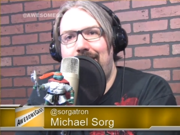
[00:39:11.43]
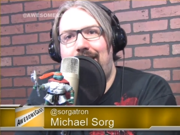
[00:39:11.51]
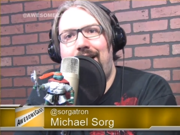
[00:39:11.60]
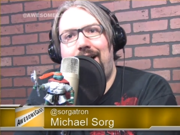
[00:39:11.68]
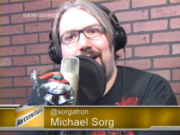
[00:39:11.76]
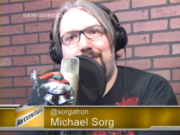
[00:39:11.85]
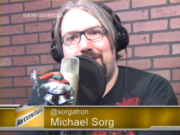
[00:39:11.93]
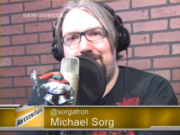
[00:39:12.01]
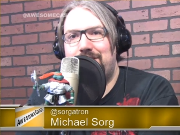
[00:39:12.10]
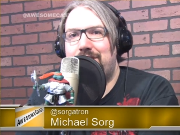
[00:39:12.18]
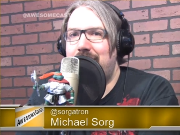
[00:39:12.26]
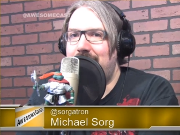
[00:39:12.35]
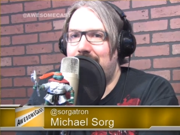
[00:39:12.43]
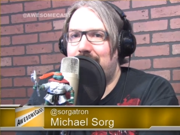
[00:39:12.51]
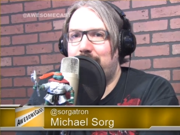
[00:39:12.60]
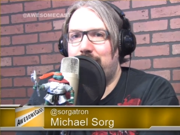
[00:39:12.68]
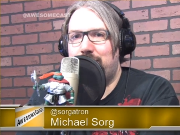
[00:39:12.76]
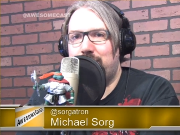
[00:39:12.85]
Uh, but you're going to get
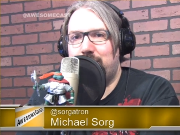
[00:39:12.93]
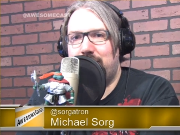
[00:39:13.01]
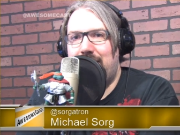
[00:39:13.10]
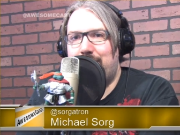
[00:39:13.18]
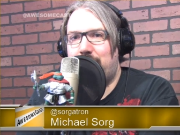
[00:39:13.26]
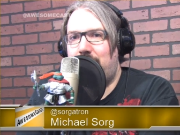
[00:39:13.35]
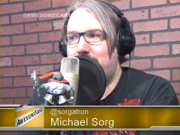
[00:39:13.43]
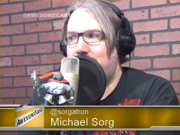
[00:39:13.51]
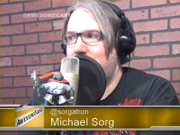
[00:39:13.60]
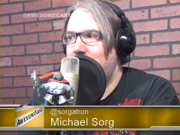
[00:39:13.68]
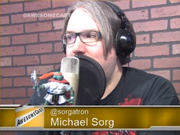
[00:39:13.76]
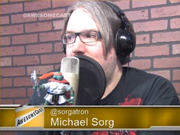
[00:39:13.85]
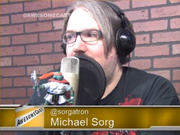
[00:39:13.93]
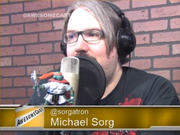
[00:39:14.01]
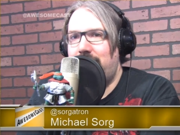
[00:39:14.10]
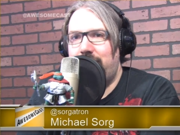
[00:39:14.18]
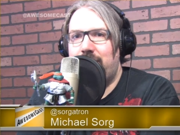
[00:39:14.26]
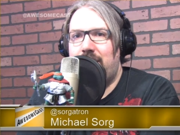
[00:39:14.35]
commercials with that probably. Uh,
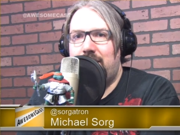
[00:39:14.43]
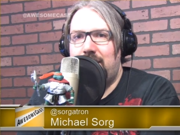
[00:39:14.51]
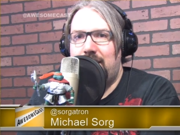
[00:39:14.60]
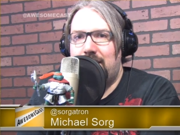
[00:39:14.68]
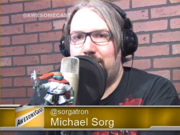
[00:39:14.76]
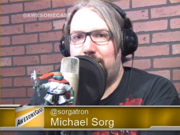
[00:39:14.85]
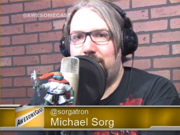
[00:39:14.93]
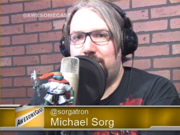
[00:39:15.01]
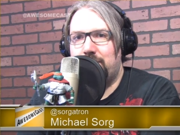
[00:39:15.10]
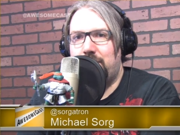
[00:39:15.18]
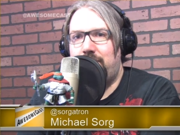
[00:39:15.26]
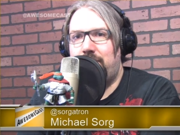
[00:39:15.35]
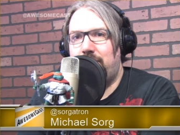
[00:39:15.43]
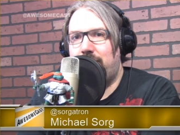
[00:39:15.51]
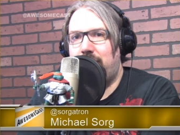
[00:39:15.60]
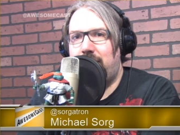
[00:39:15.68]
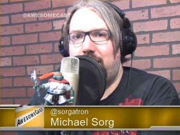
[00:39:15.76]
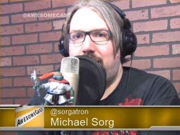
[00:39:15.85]
and you're not going to get commercials off
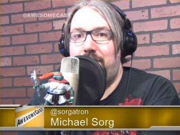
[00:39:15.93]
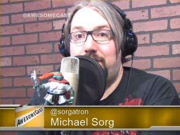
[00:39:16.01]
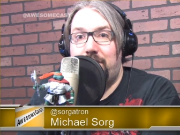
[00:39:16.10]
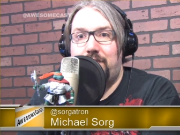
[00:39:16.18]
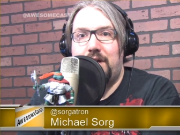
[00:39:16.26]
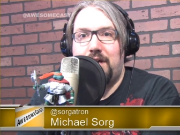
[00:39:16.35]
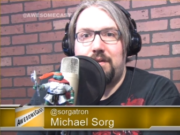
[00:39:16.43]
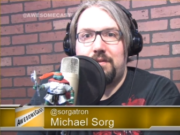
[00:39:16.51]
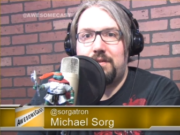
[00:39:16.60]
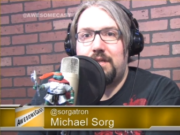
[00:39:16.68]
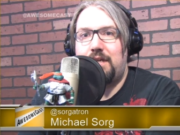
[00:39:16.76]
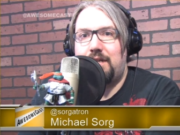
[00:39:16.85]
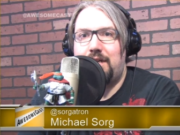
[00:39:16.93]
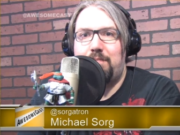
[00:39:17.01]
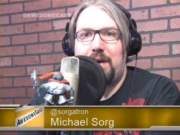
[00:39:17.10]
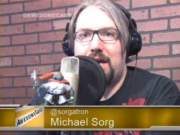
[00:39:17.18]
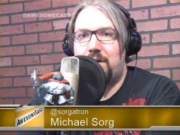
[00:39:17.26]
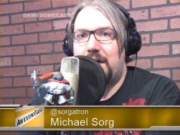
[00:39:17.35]
of uh, other things and then
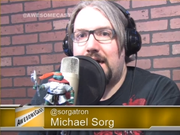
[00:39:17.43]
banner